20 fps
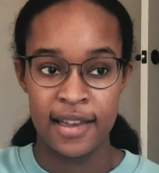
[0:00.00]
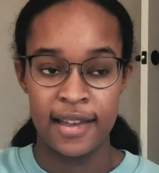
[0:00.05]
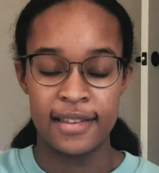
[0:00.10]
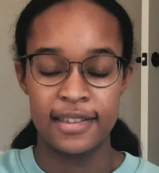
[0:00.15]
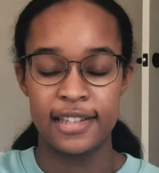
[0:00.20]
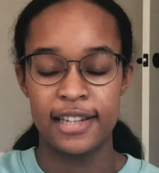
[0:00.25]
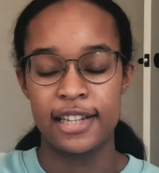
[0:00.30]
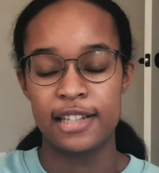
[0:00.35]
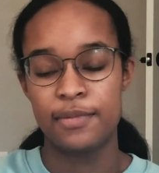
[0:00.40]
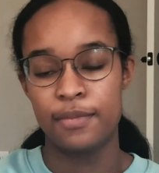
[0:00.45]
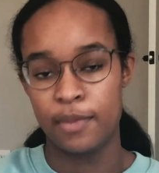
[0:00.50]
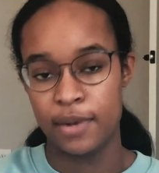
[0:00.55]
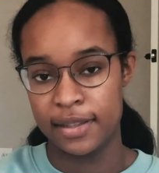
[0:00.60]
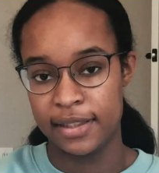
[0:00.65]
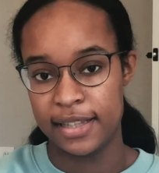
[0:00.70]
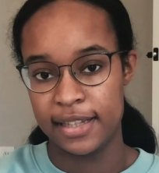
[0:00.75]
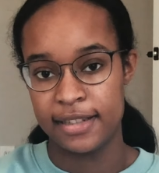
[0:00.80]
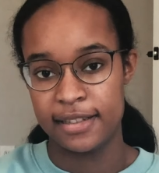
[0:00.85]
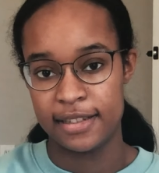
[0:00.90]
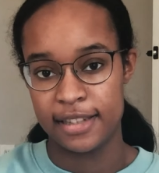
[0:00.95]
so that's one
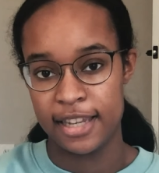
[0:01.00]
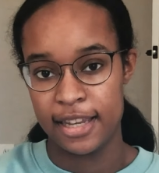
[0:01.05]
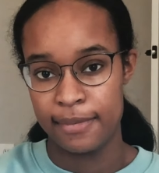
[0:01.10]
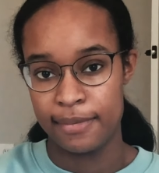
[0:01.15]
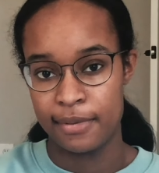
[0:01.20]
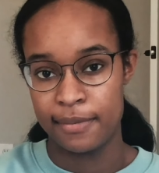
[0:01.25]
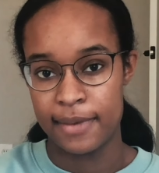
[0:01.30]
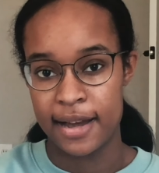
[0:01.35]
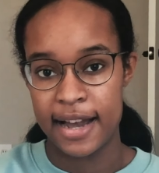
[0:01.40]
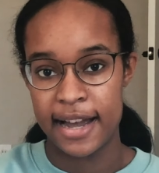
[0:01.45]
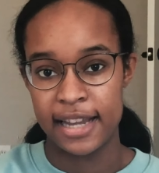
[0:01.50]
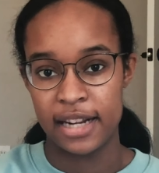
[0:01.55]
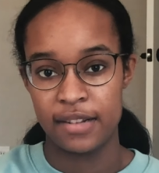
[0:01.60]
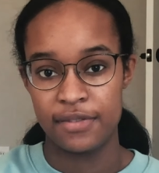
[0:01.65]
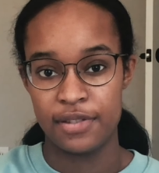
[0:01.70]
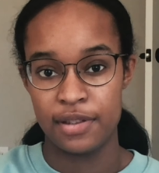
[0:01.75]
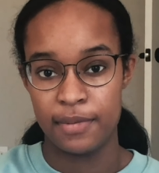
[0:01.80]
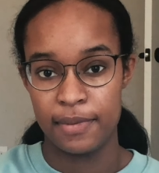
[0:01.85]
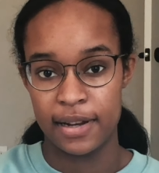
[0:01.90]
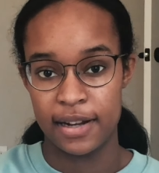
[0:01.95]
thing to keep in mind
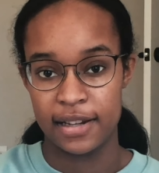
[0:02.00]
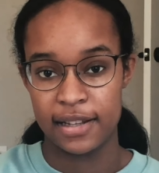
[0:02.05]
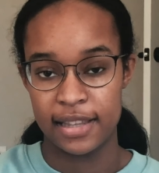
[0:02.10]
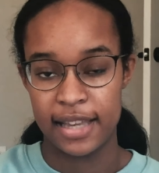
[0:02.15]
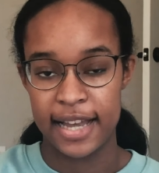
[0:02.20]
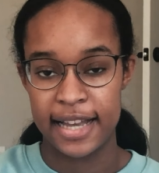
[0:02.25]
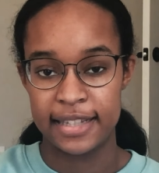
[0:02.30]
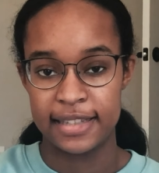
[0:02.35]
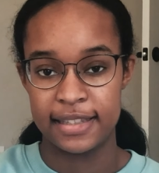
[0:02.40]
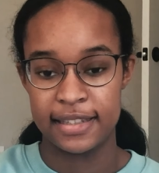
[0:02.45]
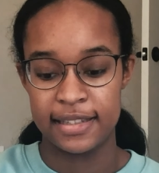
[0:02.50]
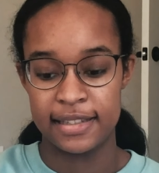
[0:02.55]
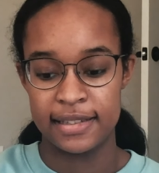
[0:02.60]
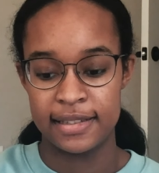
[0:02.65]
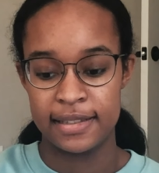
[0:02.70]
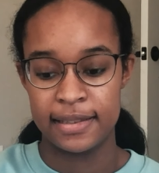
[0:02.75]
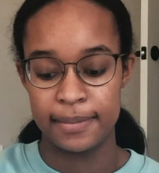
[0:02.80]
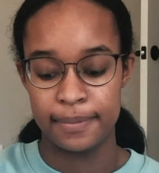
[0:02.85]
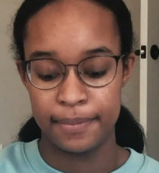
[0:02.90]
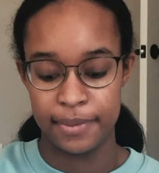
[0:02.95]
if you wear
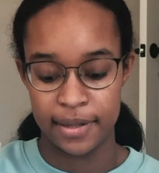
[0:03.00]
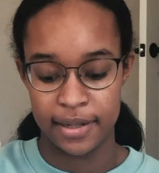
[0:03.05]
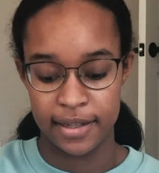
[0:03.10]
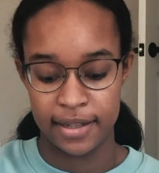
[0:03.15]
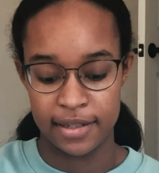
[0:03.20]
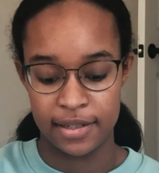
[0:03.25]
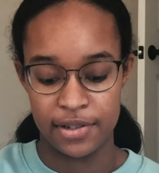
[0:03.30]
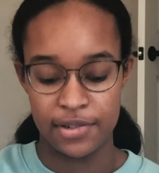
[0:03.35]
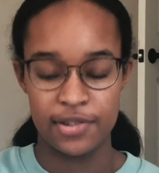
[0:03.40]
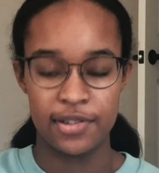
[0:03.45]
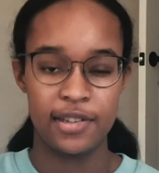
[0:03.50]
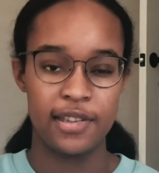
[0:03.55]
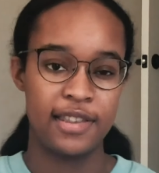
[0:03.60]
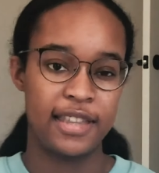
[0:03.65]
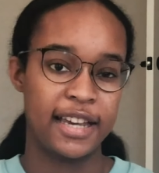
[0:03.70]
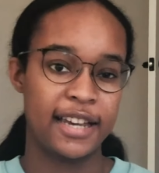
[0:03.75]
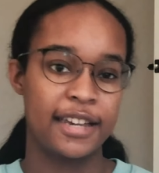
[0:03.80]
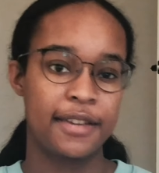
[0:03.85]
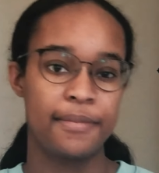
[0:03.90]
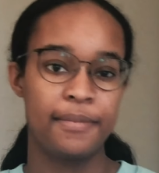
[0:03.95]
glasses, but usually
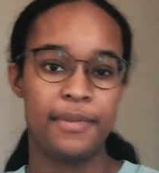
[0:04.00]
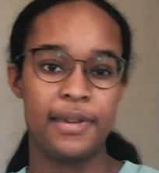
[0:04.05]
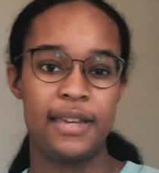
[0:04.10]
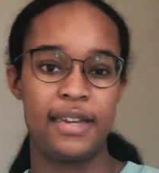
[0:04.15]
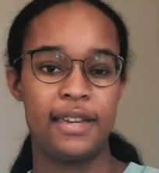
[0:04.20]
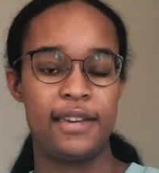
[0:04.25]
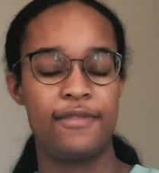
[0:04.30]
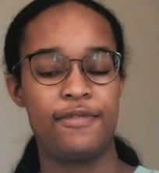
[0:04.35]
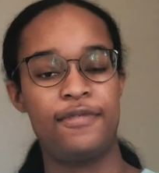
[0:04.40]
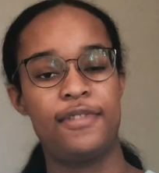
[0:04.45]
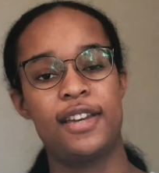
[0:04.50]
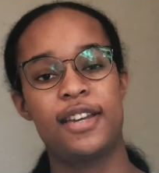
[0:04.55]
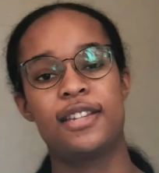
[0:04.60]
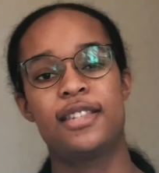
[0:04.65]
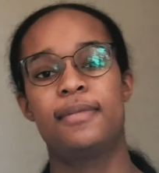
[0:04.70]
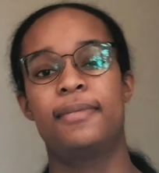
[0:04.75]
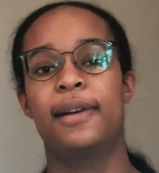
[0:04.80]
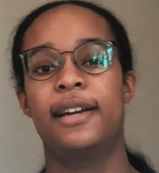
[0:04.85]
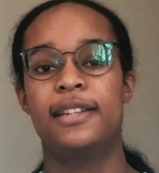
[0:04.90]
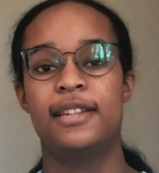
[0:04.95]
that can be
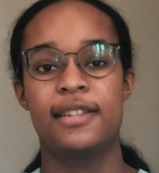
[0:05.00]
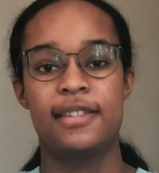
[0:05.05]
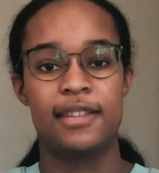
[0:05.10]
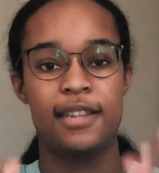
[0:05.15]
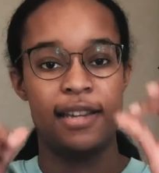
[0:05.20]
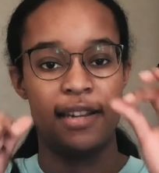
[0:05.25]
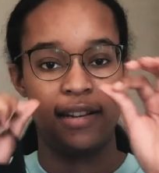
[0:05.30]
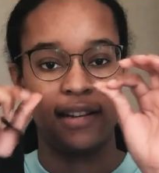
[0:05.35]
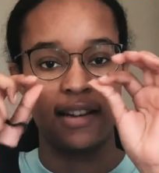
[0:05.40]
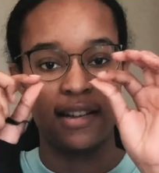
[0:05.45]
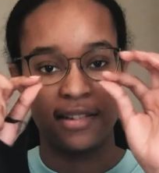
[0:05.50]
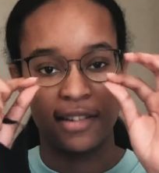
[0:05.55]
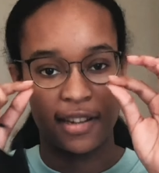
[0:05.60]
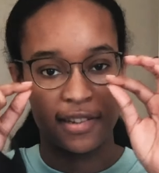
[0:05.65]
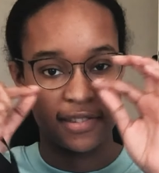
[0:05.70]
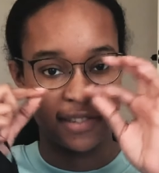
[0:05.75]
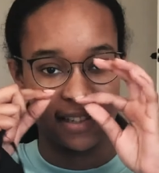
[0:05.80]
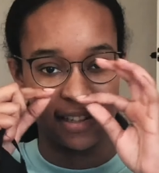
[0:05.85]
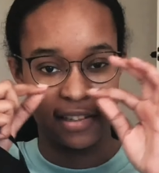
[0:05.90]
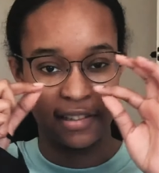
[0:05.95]
fixed by just like
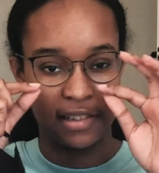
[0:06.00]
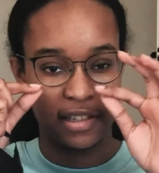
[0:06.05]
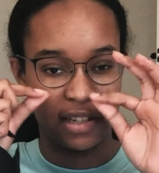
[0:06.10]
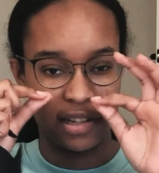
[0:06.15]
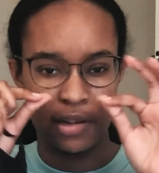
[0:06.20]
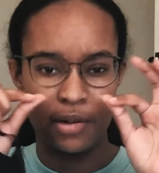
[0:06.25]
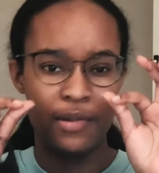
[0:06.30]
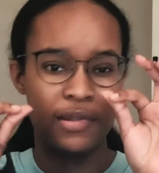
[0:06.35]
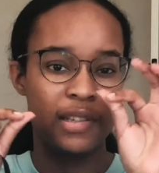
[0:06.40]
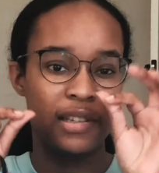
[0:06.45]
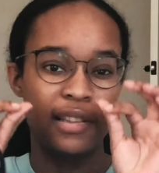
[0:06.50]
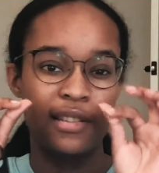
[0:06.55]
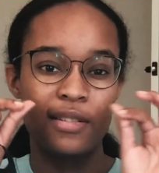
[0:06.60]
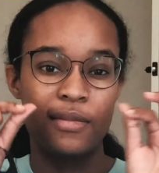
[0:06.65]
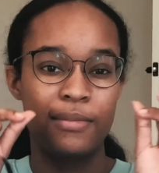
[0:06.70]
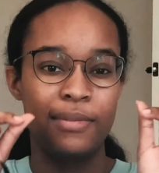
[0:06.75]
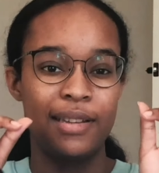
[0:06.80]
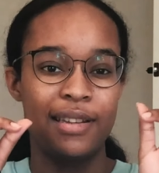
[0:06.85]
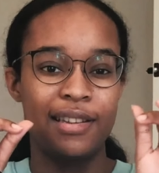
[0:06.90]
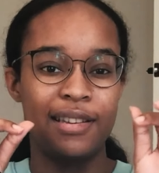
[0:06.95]
adjusting the nose a little
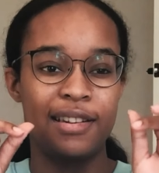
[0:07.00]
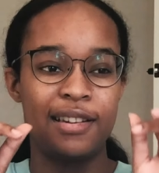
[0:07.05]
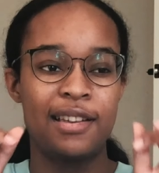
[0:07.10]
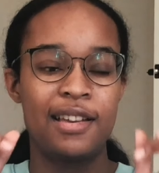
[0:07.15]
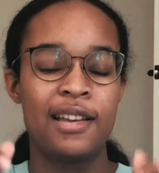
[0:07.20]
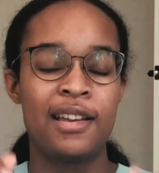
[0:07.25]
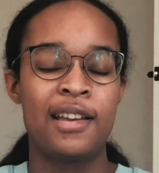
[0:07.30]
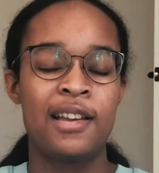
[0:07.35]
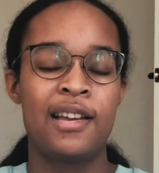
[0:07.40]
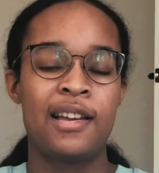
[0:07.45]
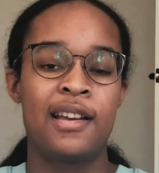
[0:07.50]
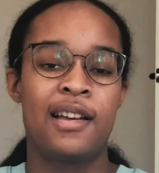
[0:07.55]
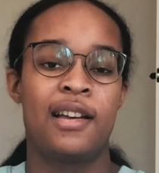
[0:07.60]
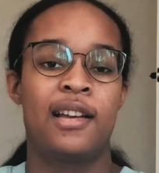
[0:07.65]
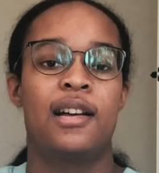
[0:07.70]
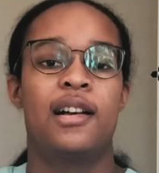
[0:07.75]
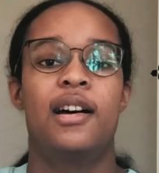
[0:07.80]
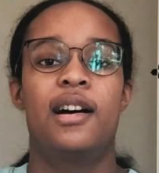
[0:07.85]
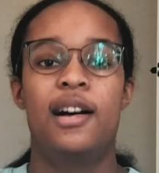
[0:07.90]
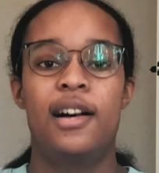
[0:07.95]
bit.
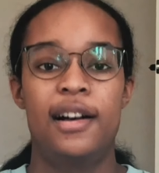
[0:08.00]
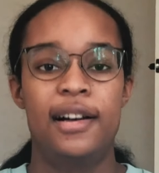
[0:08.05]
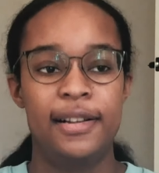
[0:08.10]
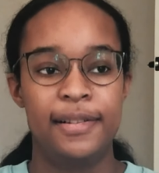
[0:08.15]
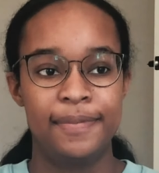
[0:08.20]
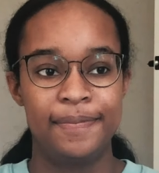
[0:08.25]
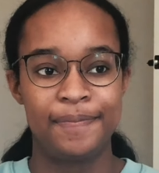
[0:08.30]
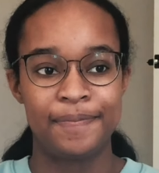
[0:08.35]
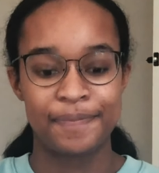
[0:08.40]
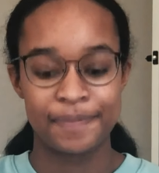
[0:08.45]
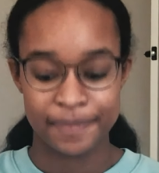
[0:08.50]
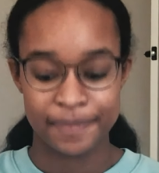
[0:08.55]
But